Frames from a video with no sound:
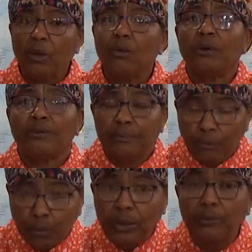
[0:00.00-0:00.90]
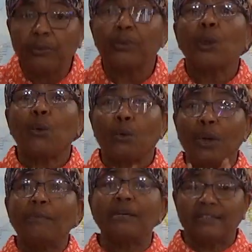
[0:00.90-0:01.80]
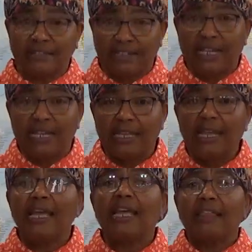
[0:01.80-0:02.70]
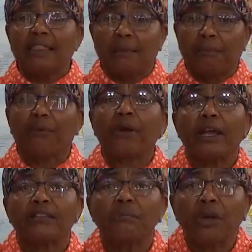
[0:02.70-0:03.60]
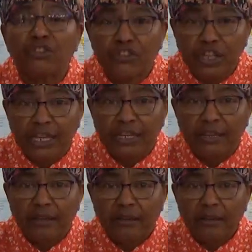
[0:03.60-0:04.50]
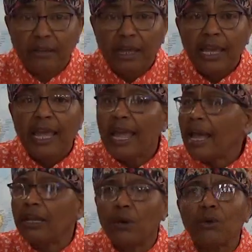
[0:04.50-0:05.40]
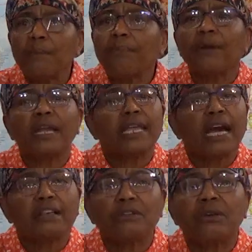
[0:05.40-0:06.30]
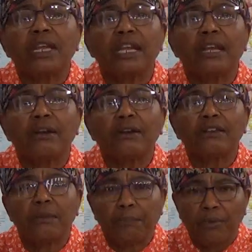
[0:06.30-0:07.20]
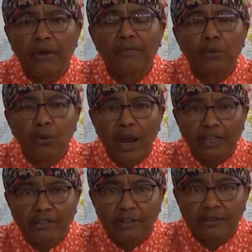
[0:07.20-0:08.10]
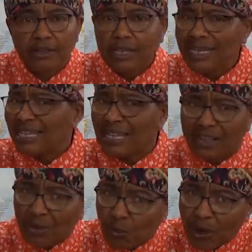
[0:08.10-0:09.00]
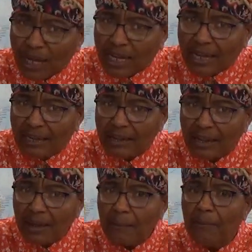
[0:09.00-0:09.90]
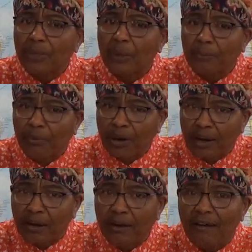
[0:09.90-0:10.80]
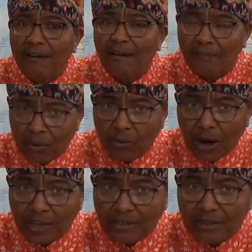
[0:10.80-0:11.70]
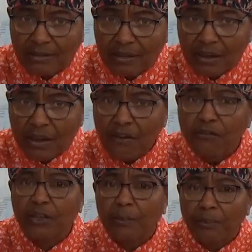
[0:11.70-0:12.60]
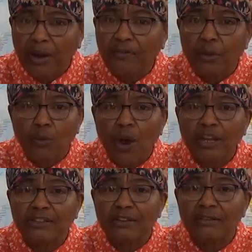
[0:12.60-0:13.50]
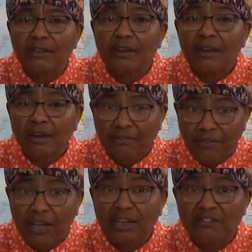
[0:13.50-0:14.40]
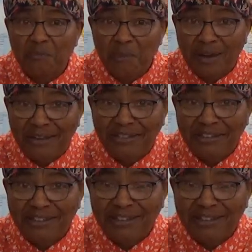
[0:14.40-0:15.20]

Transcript: where we, where we must see that prayer is much needed. And the only prayer that Yah is going to hear is the prayer of the righteous. Not the wicked, but the prayer of the righteous. For the prayer of the righteous availeth much.